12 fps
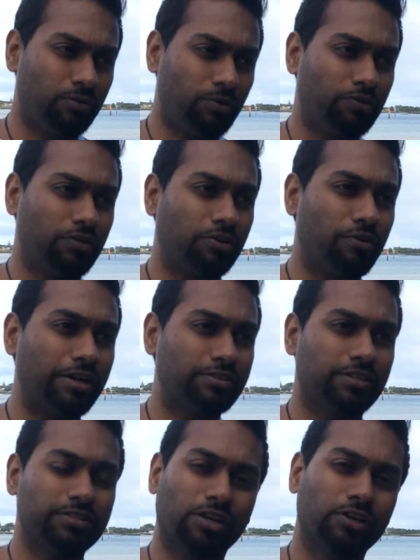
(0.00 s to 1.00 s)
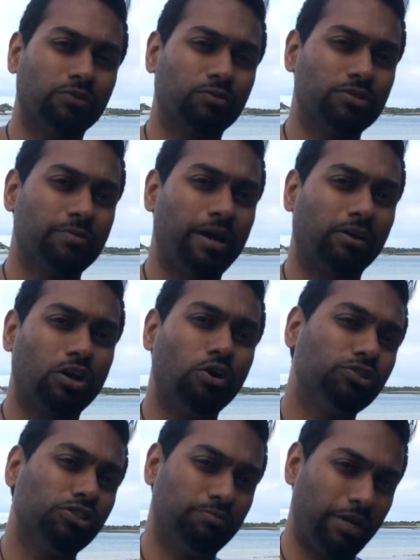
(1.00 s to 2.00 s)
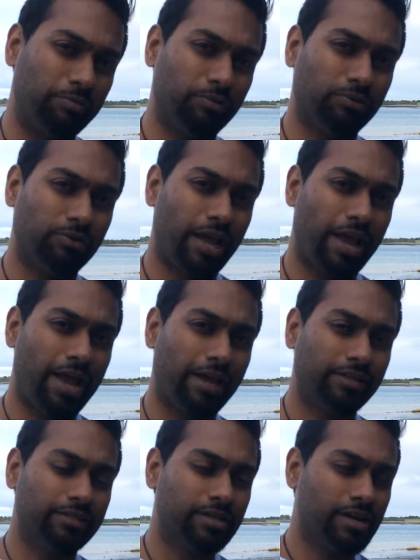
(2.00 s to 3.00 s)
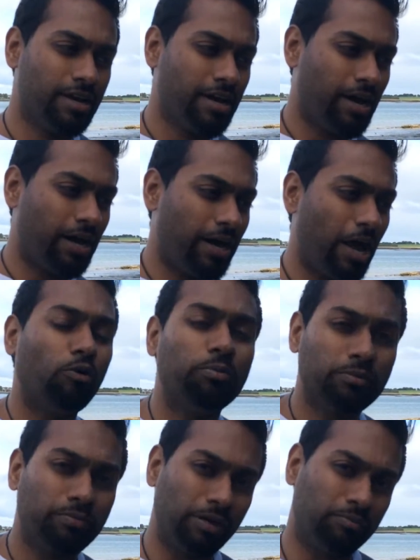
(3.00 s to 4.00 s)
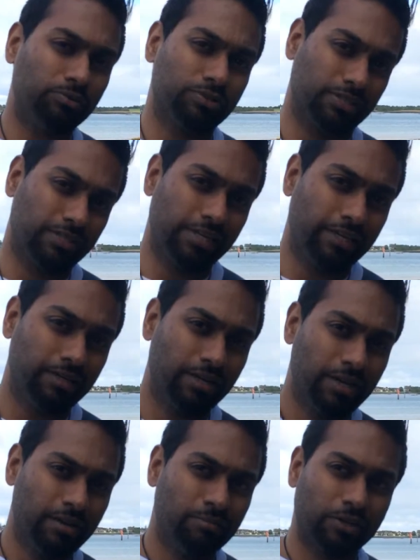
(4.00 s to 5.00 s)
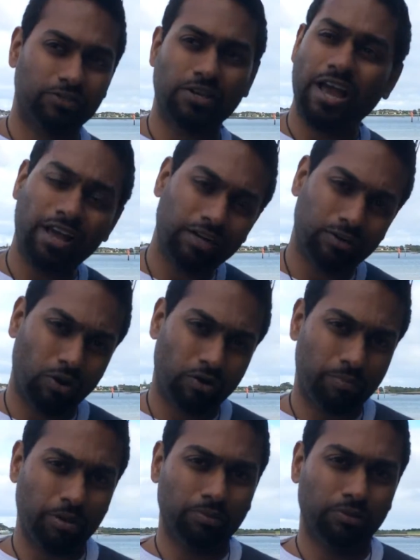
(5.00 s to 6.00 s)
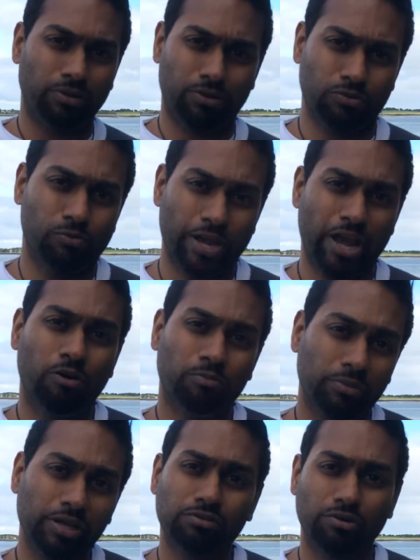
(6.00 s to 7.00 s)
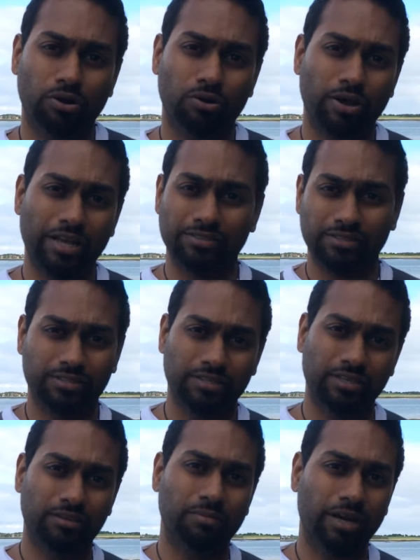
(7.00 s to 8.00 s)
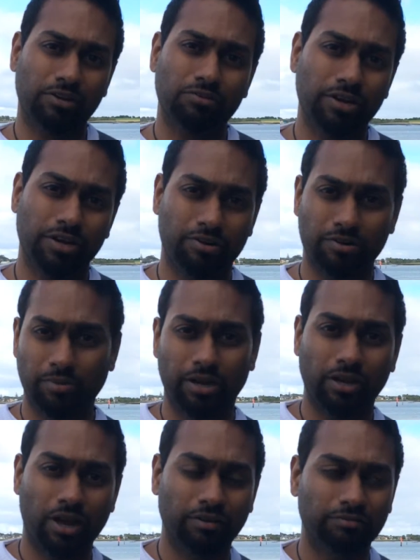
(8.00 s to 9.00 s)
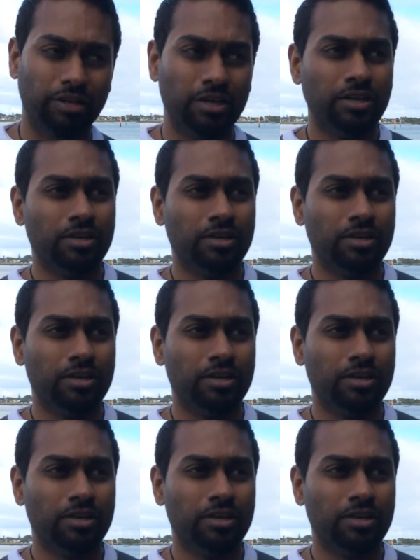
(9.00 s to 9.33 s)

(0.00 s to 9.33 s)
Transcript: one of the greatest things I learned was about coaching people and helping people succeed, because I had a lot of people along the way help me grow and succeed in my career and my life.